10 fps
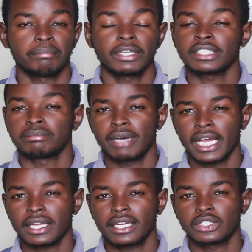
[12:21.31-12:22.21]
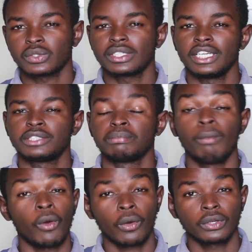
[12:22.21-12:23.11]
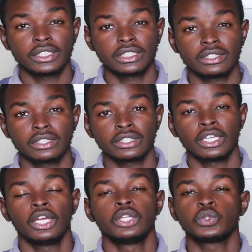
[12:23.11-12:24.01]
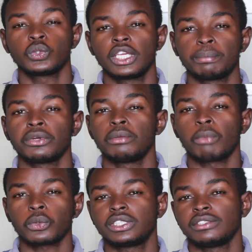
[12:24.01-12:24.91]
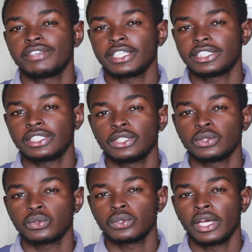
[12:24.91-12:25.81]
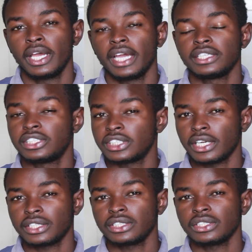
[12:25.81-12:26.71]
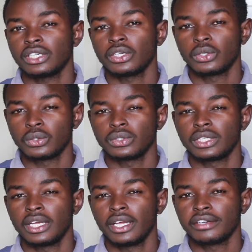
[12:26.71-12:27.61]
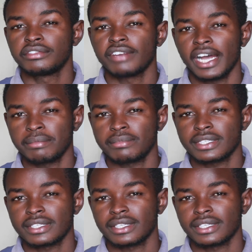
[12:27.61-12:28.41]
But I'm back to create more content, to keep on motivating you and sharing good vibes.